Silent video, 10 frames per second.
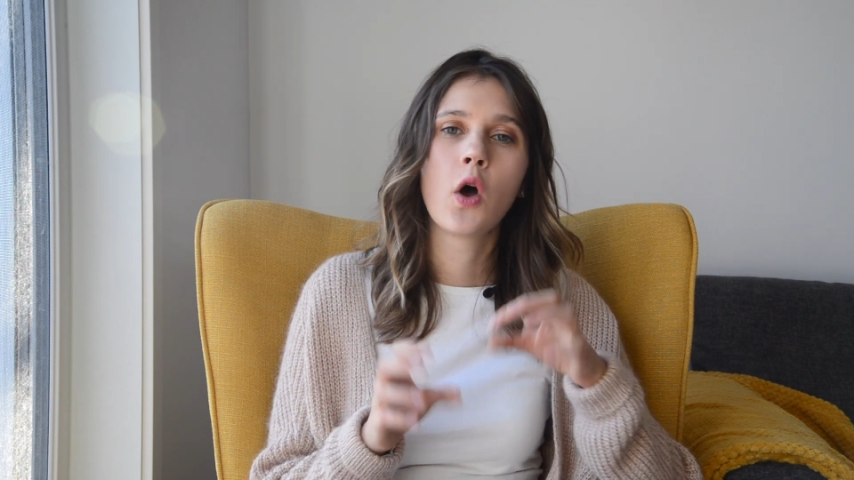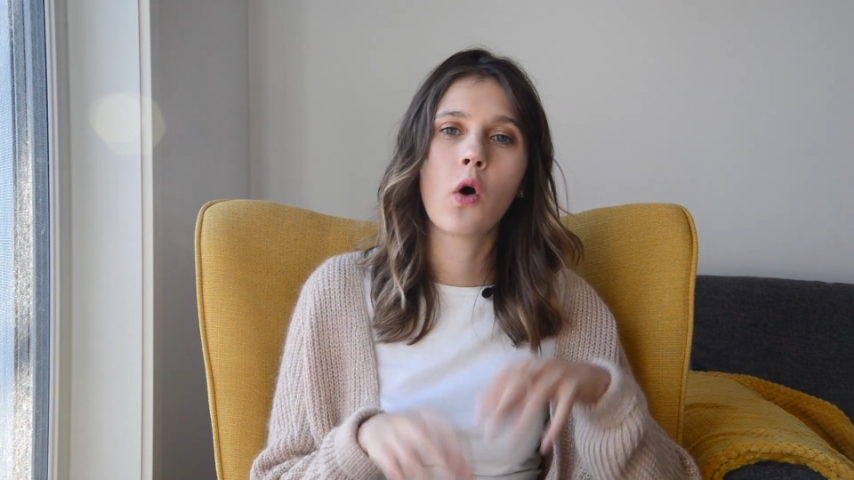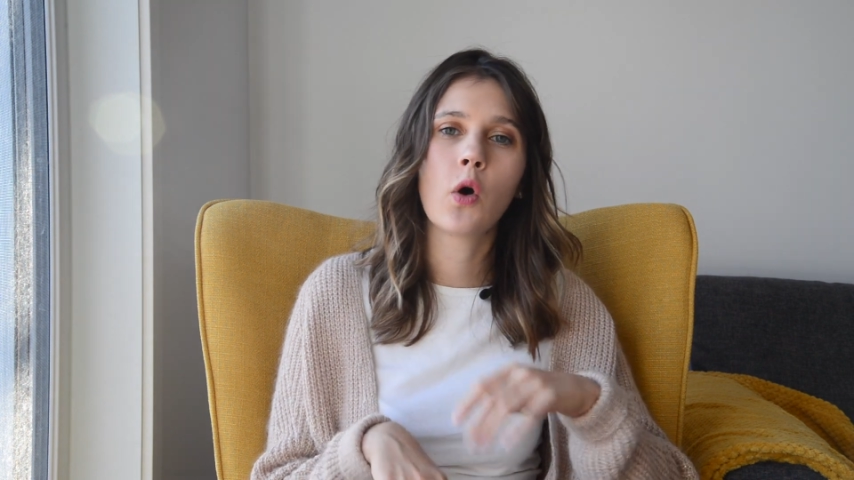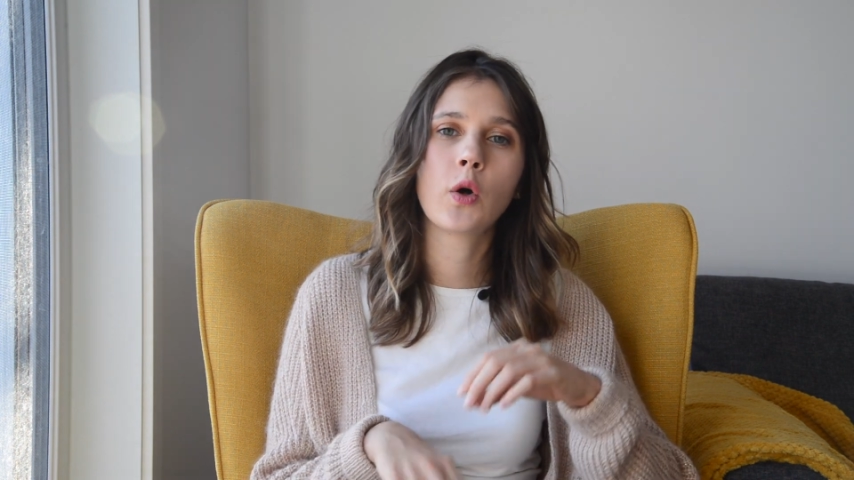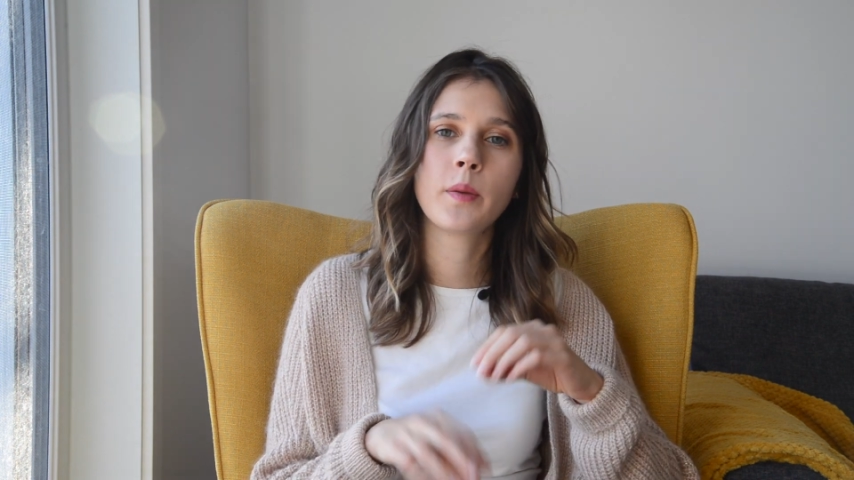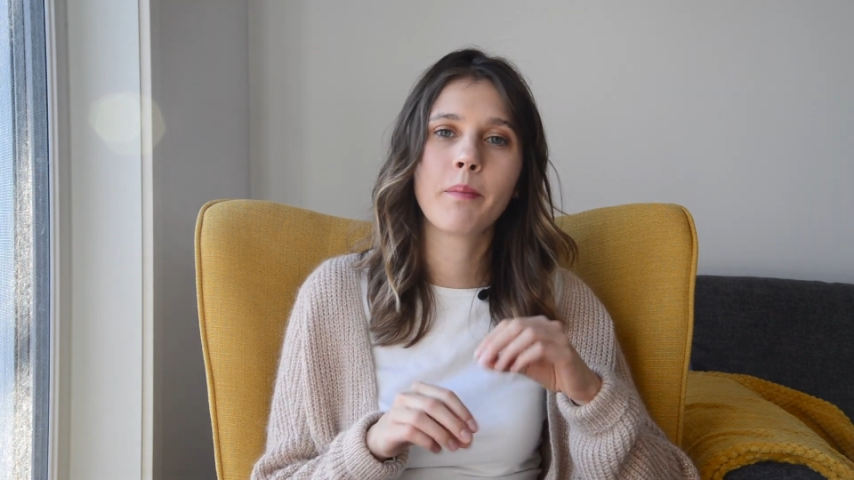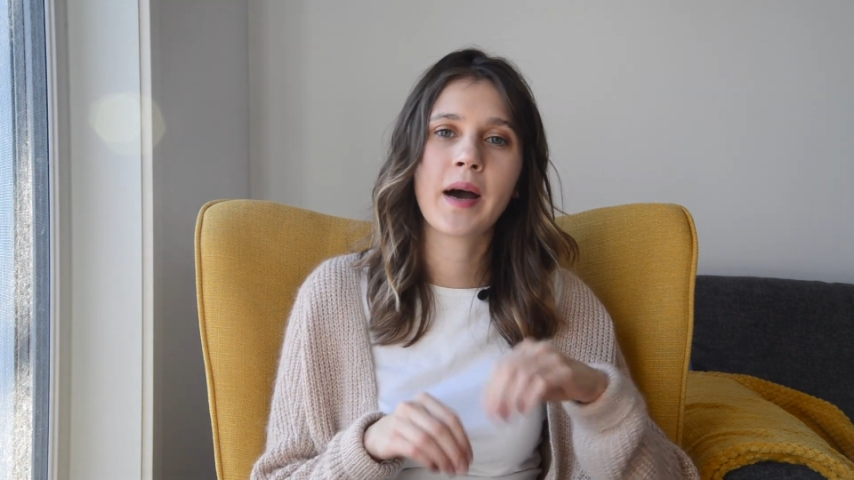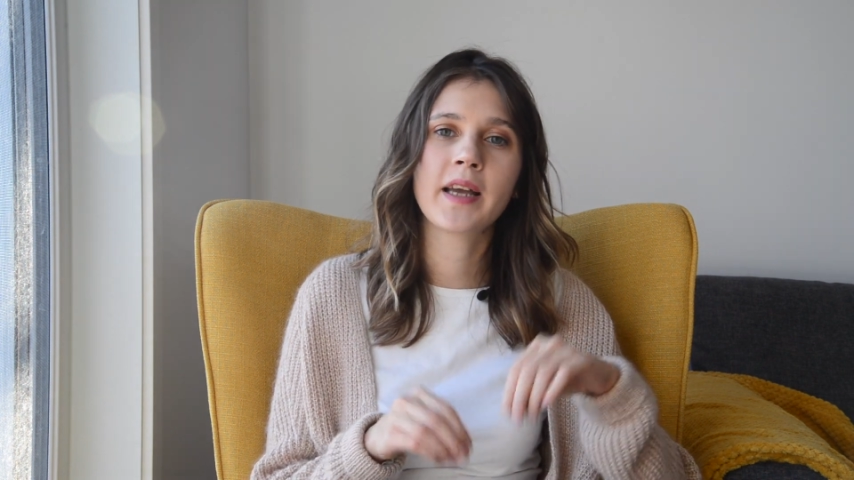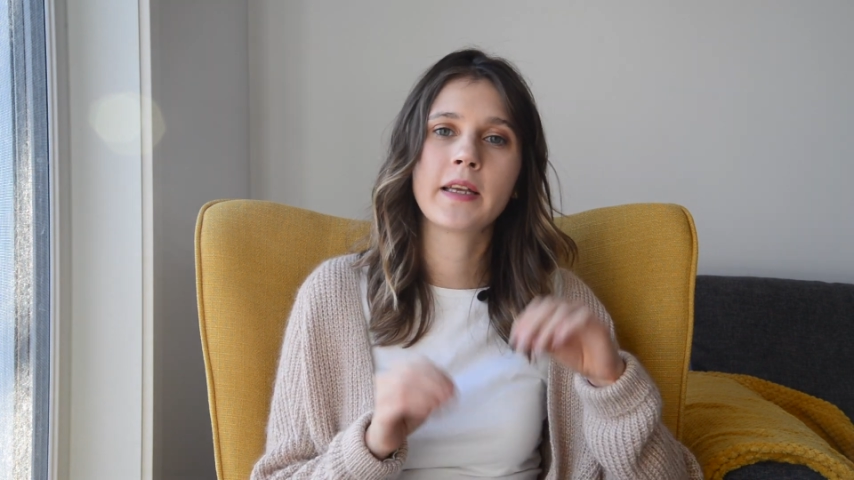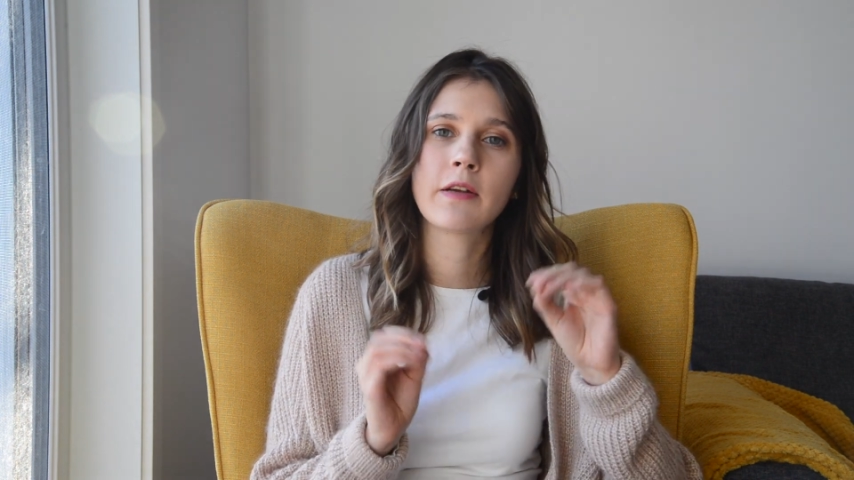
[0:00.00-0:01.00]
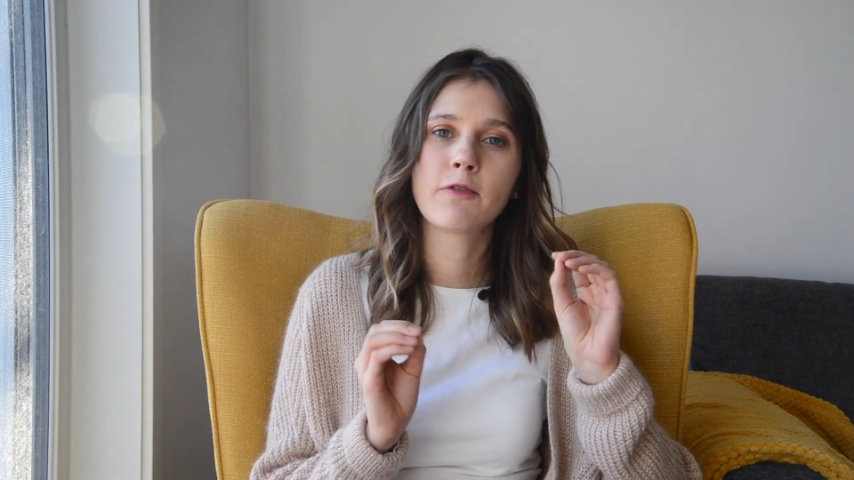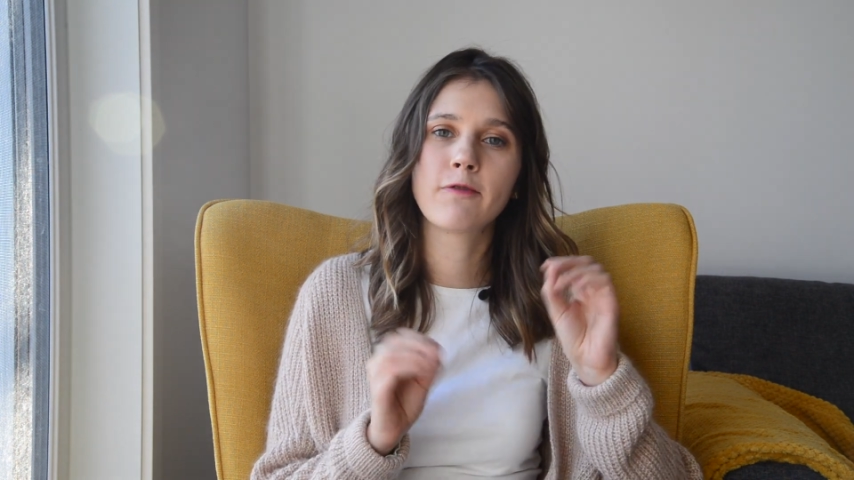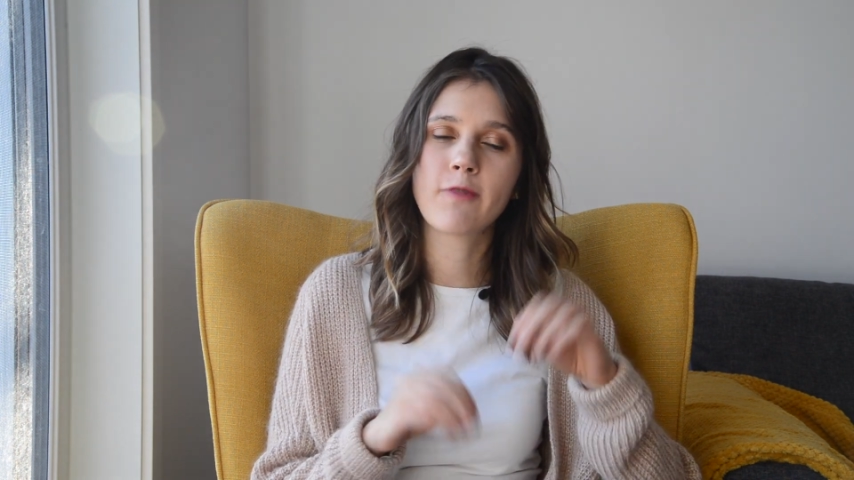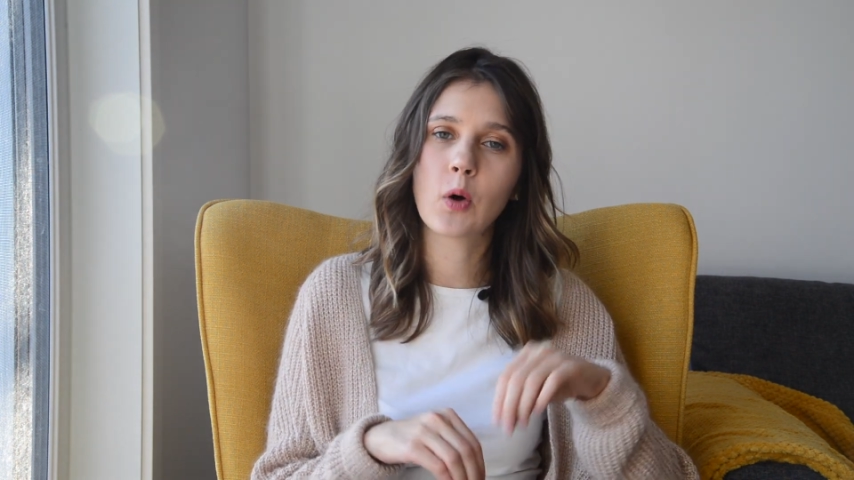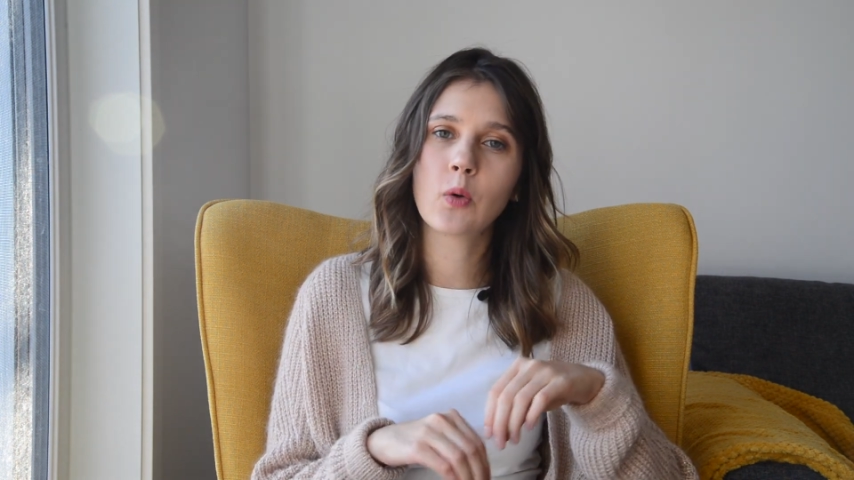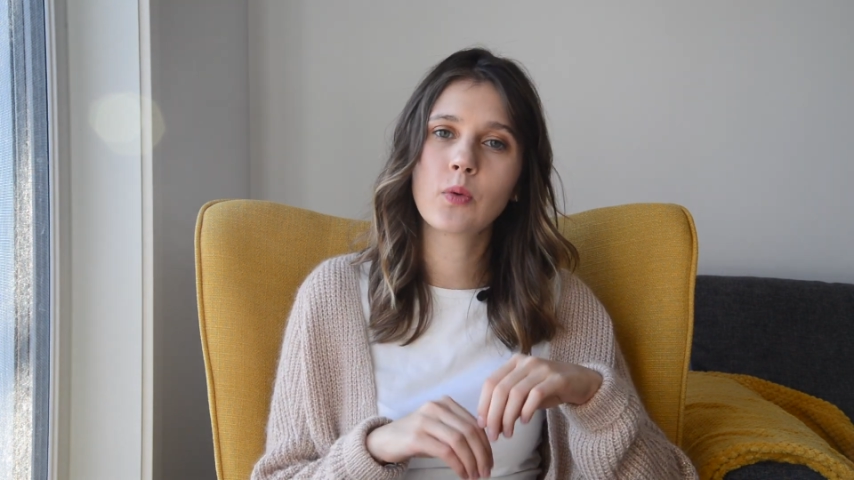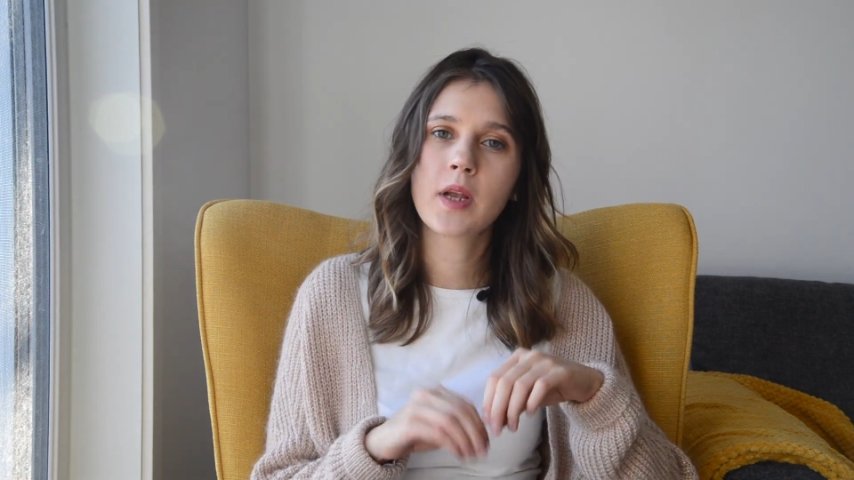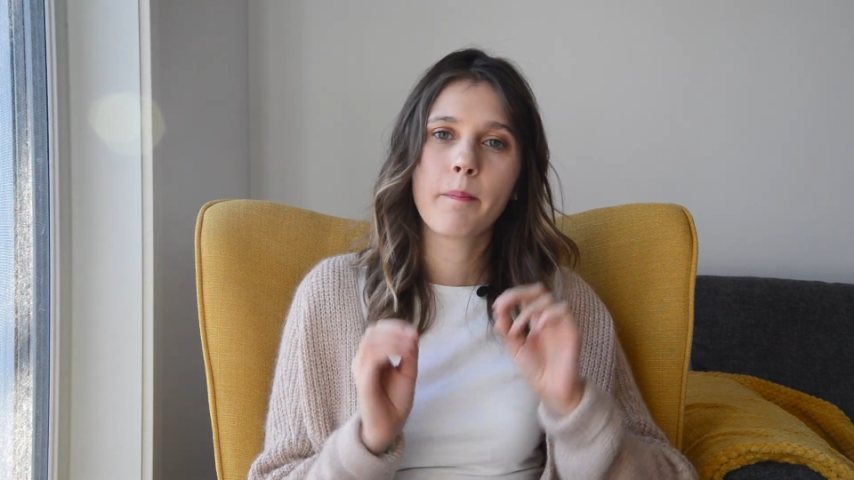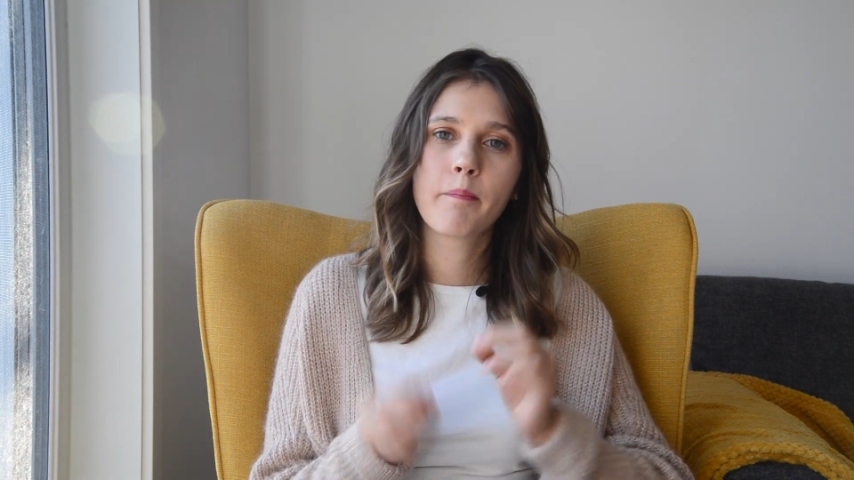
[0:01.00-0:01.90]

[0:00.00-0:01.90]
on my phone,